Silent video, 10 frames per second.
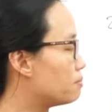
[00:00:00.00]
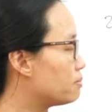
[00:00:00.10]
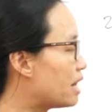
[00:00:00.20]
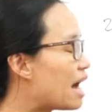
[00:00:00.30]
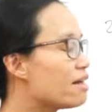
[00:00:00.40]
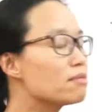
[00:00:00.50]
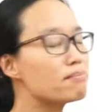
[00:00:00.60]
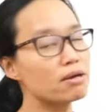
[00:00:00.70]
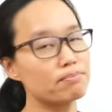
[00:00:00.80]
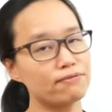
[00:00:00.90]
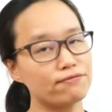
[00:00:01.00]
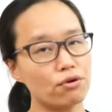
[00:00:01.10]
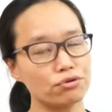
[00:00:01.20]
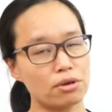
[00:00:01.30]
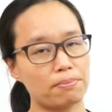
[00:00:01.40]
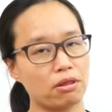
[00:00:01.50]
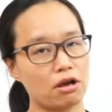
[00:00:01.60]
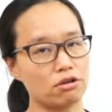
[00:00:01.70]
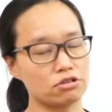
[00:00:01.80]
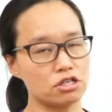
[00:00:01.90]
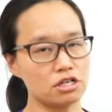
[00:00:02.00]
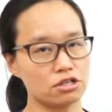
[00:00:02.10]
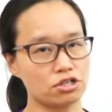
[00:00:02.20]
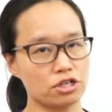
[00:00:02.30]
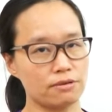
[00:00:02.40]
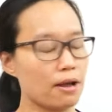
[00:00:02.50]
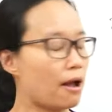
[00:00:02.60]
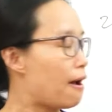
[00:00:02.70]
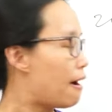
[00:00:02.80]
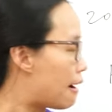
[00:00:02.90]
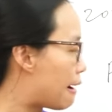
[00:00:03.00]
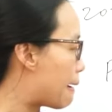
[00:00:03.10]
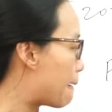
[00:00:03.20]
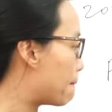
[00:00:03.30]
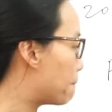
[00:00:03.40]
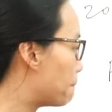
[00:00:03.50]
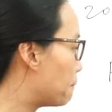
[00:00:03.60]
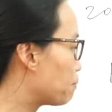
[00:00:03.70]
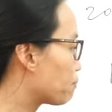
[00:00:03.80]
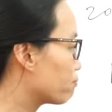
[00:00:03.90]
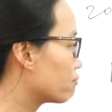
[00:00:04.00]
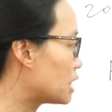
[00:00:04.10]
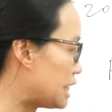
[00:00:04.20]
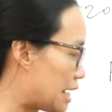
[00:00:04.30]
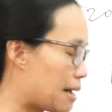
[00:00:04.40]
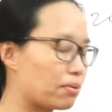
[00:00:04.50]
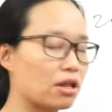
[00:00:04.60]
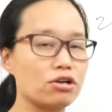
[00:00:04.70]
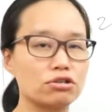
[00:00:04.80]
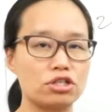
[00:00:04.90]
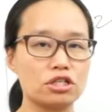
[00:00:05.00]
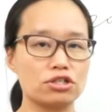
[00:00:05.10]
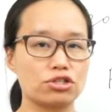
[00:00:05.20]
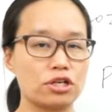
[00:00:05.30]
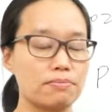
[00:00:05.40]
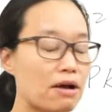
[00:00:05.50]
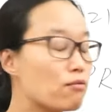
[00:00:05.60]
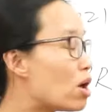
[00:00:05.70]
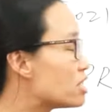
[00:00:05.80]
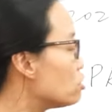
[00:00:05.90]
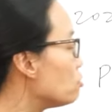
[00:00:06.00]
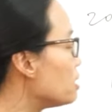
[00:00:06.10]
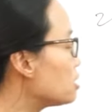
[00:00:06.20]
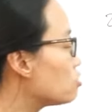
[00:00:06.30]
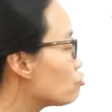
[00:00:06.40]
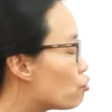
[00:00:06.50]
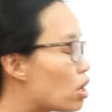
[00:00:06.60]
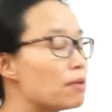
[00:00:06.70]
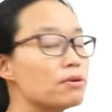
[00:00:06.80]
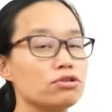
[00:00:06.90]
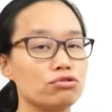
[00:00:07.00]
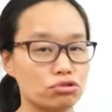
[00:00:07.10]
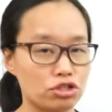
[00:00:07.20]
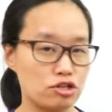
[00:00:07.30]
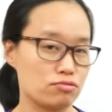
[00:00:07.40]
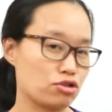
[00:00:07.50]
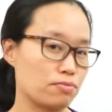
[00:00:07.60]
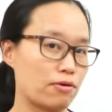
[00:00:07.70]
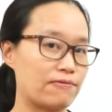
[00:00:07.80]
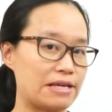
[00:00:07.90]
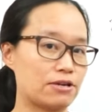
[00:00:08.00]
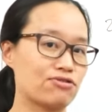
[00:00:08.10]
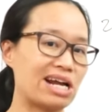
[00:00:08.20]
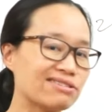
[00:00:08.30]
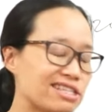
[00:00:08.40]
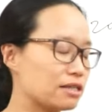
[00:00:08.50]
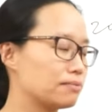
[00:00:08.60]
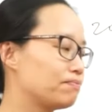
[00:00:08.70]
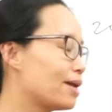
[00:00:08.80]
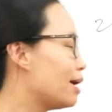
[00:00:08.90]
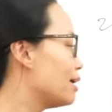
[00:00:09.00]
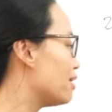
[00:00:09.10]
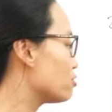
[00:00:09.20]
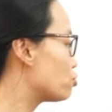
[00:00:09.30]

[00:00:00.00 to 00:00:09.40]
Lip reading: 9 months before you apply your citizenship, apply your citizenship. Once you meet the requirement, your citizenship will be granted. Now,